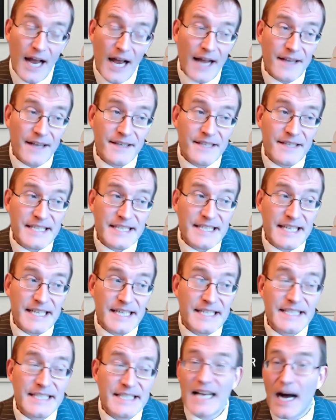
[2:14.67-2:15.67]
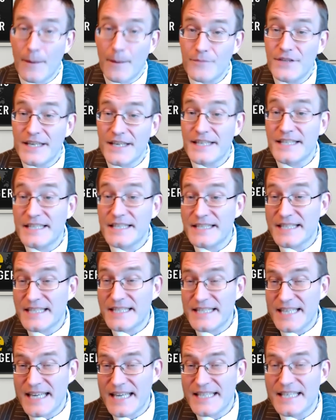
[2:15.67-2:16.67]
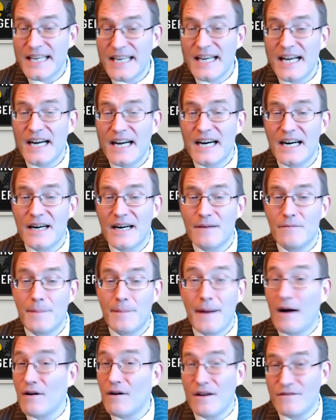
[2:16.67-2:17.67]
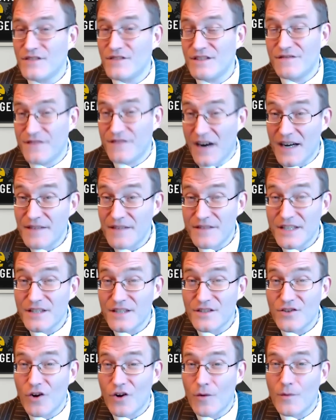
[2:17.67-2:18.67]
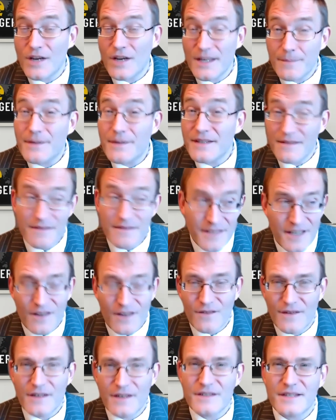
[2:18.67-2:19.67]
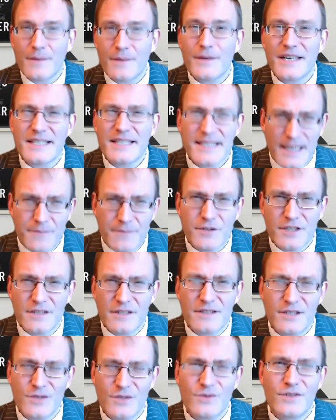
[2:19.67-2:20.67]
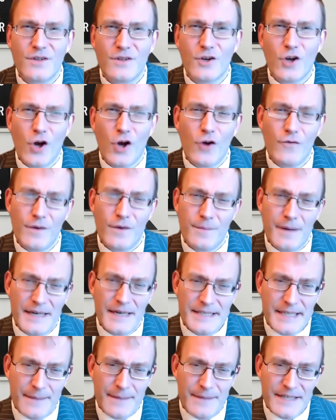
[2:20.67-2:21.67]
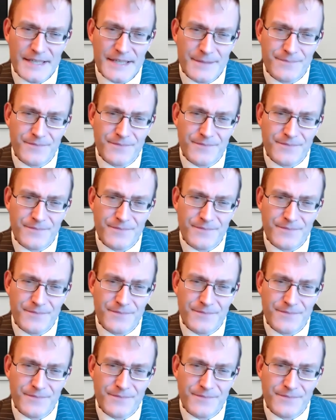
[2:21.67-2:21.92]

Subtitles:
And this is updated, as I said, about every 5 years normally, but you know, there's some exceptions due to the COVID pandemic.